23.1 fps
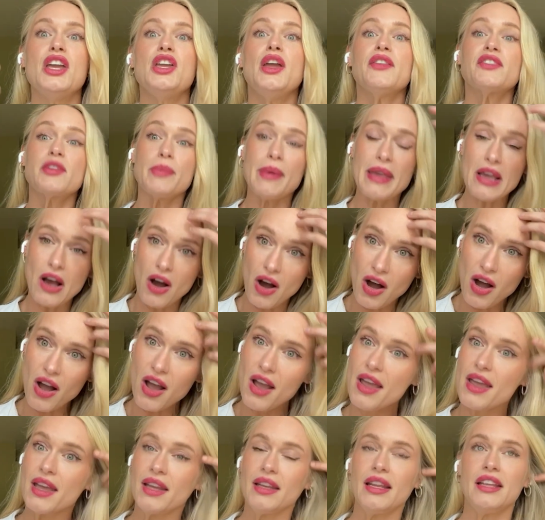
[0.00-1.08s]
You have to be
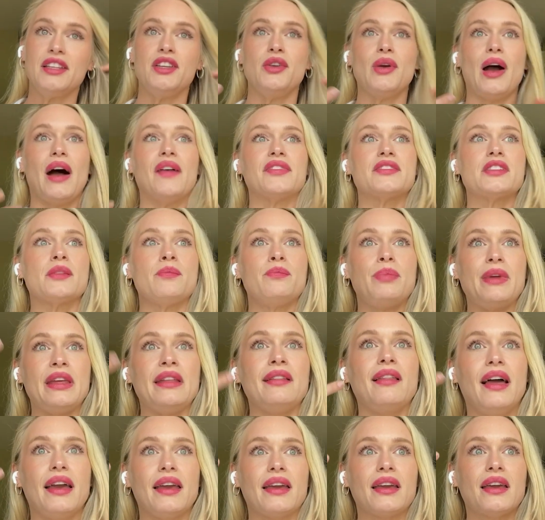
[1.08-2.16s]
on, and you have to be
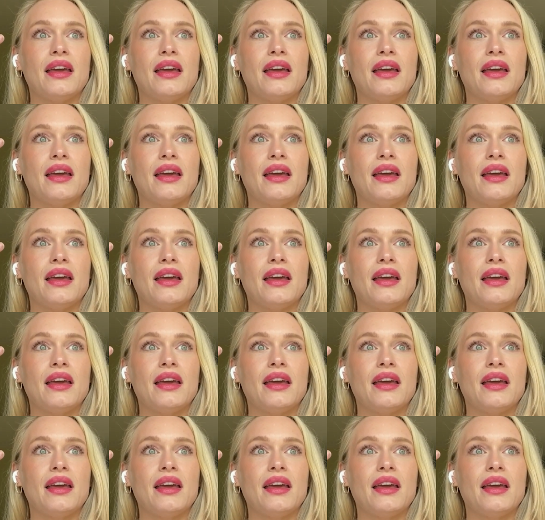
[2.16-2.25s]
like